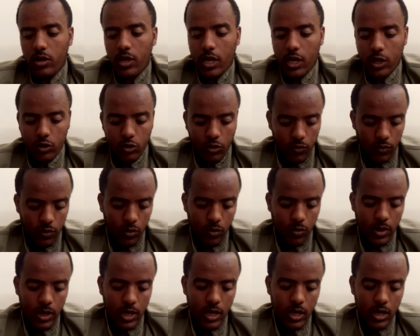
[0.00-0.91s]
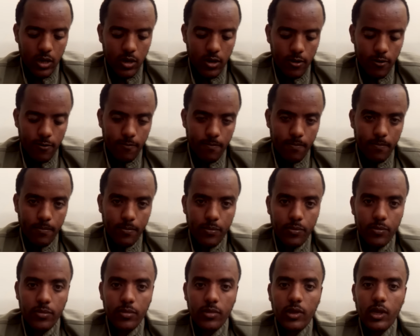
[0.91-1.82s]
days of the week,
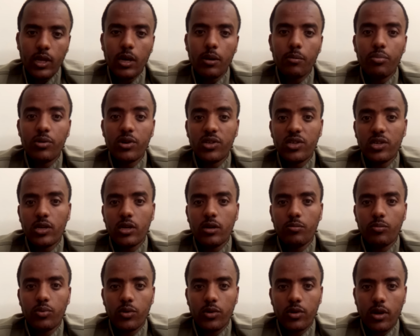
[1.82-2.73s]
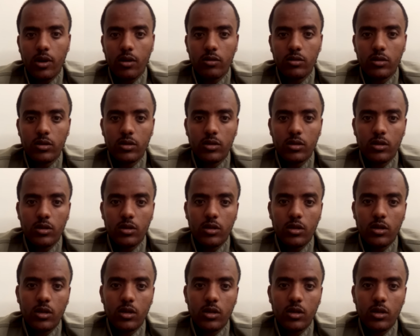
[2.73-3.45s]
and personal pronouns.